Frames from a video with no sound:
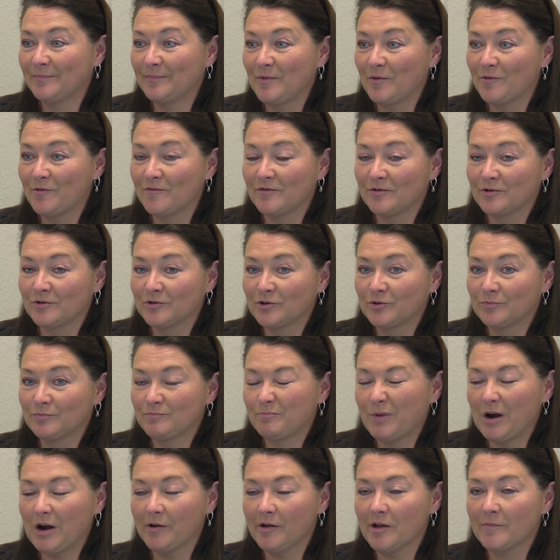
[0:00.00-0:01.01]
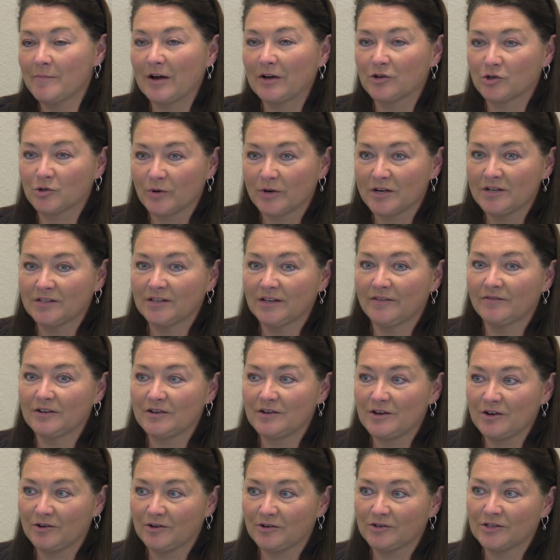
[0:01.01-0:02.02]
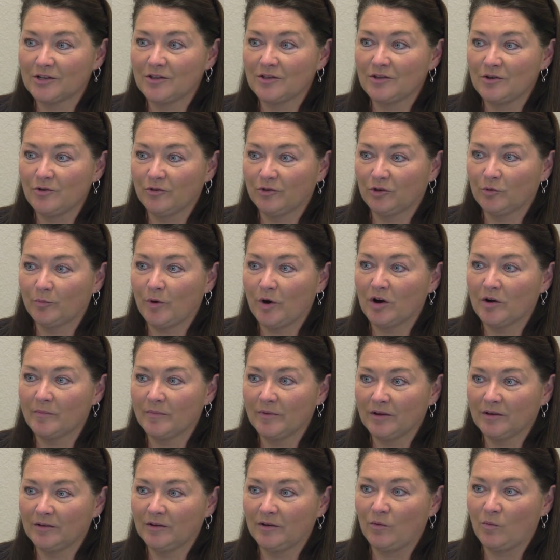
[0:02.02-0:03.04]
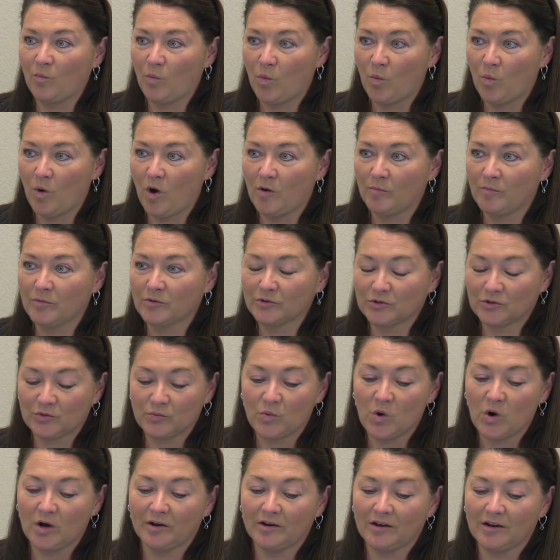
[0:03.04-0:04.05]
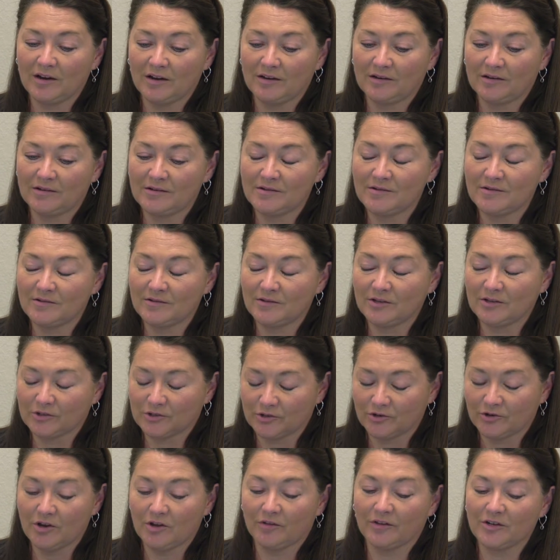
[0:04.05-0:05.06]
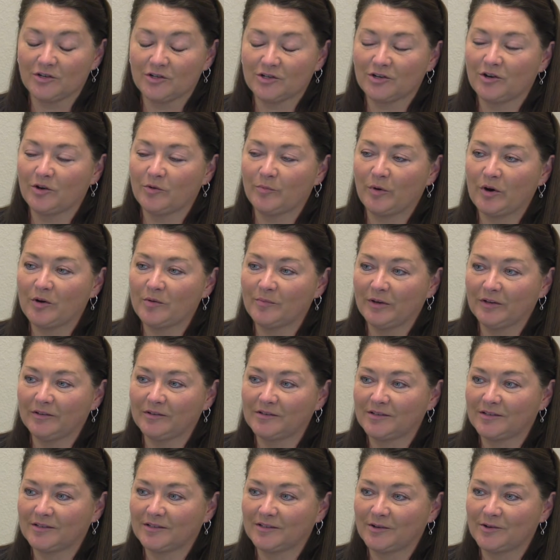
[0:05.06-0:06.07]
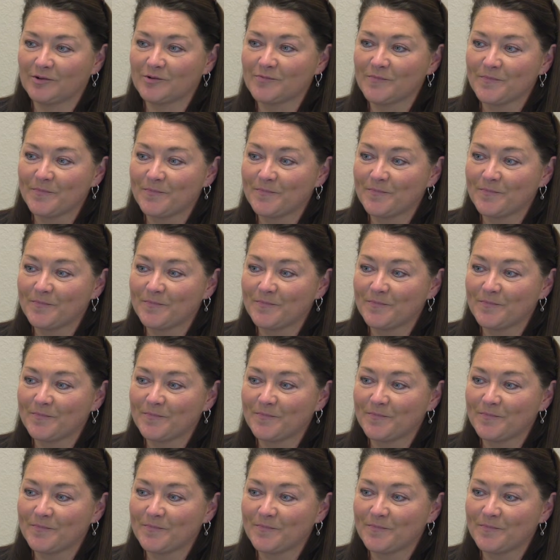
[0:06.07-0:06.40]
over probably about 27 years in the youth department and almost one in the circulation department. So